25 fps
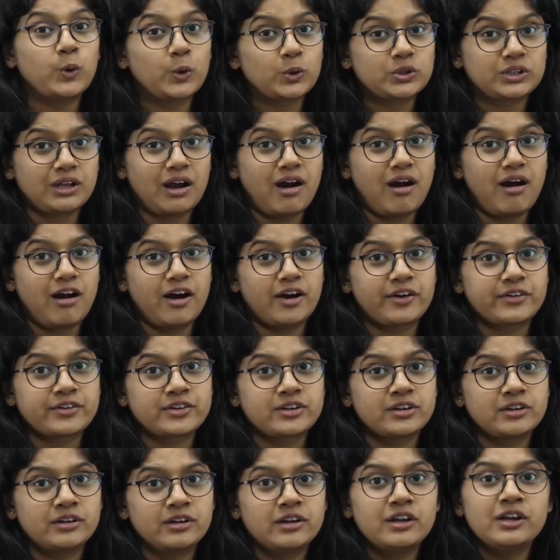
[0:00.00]
both
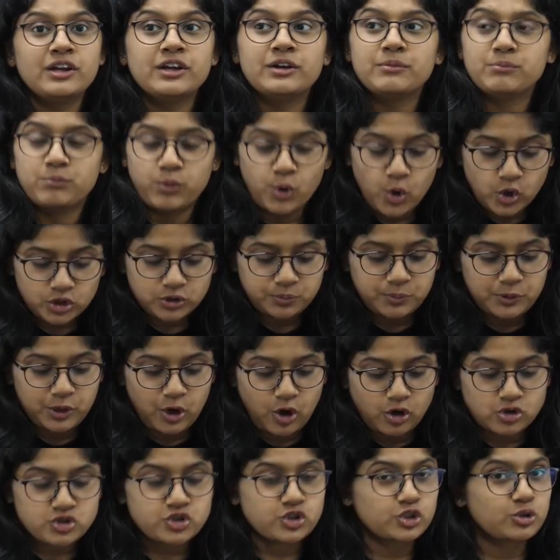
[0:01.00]

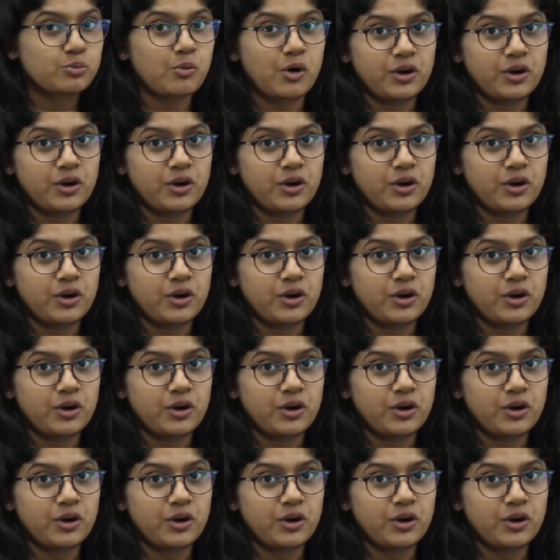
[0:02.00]
belongs to the